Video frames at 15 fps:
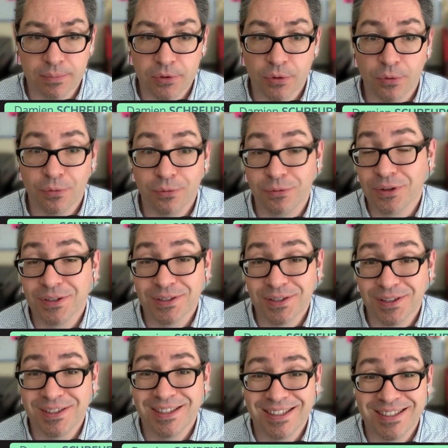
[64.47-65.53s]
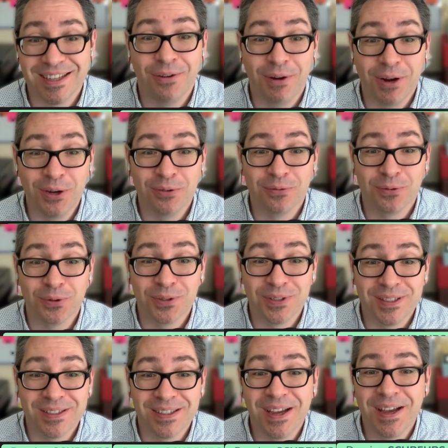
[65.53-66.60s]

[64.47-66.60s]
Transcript: So for instance, that's how I converted